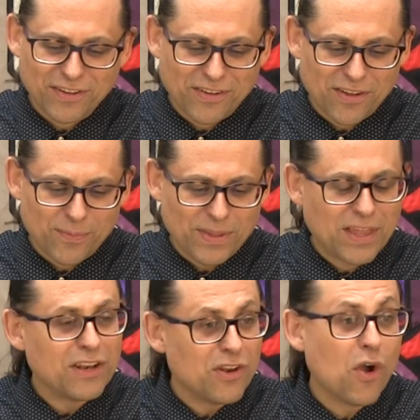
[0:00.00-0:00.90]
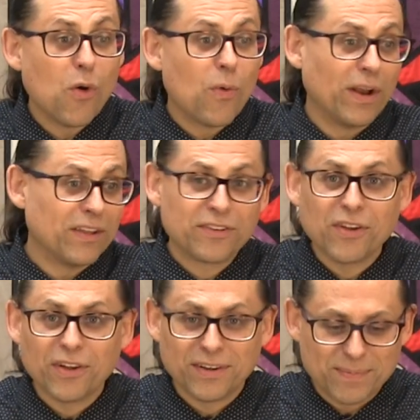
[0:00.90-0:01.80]
assessment that no one is
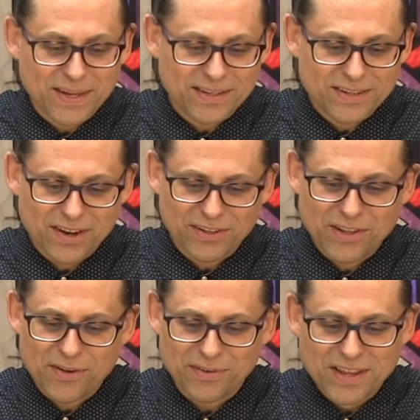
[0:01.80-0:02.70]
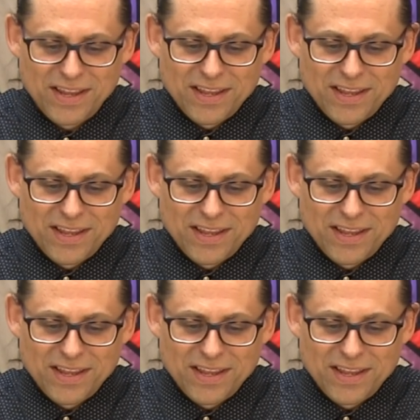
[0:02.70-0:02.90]
good but God alone.